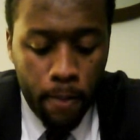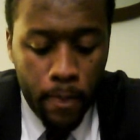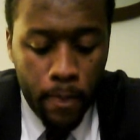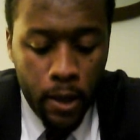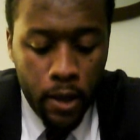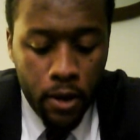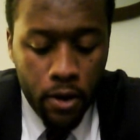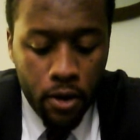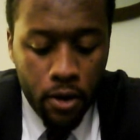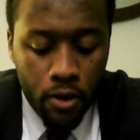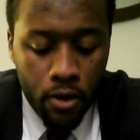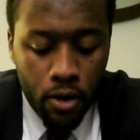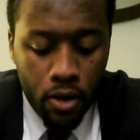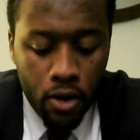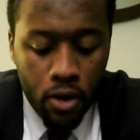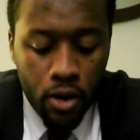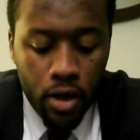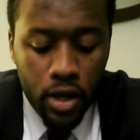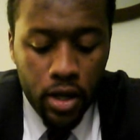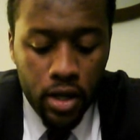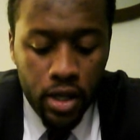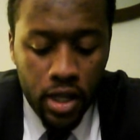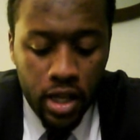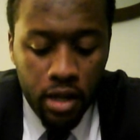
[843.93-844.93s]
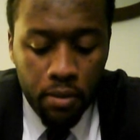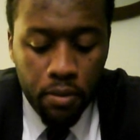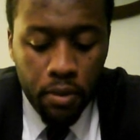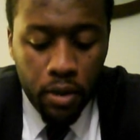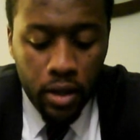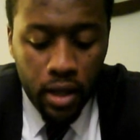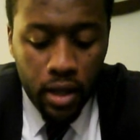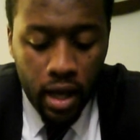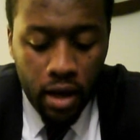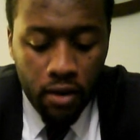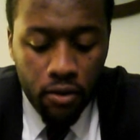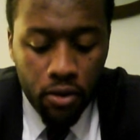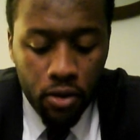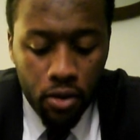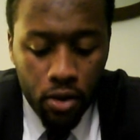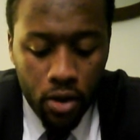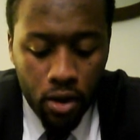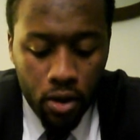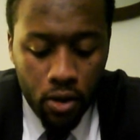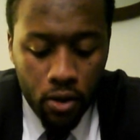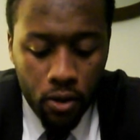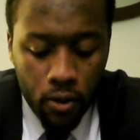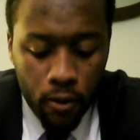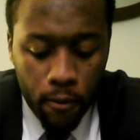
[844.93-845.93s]
you know, on a deeper level,
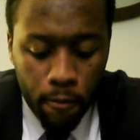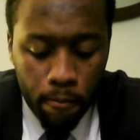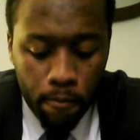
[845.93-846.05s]
though,